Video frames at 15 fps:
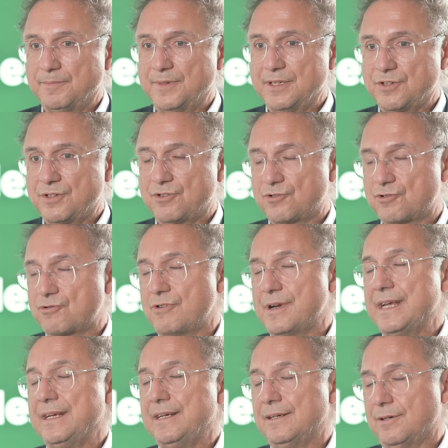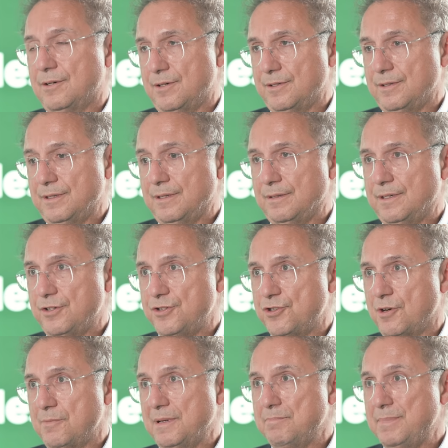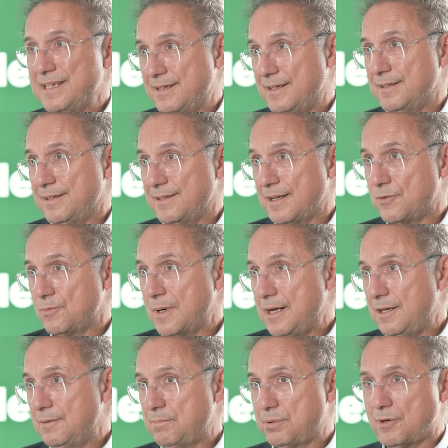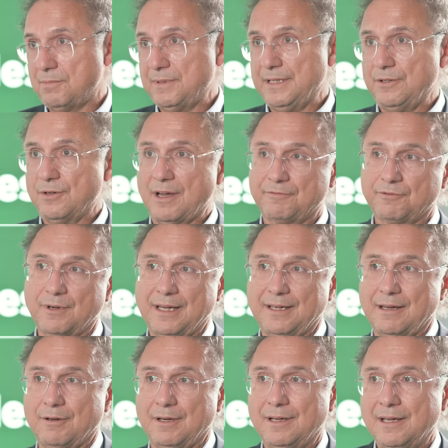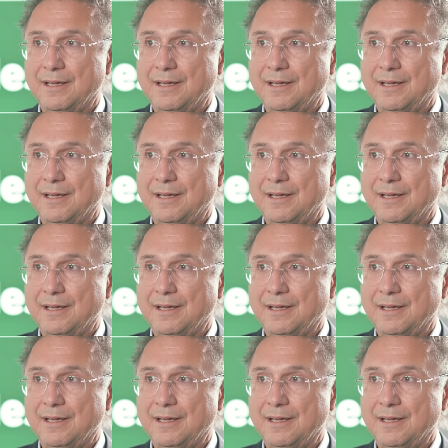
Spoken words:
strain on the German businesses as well. Probably you have read out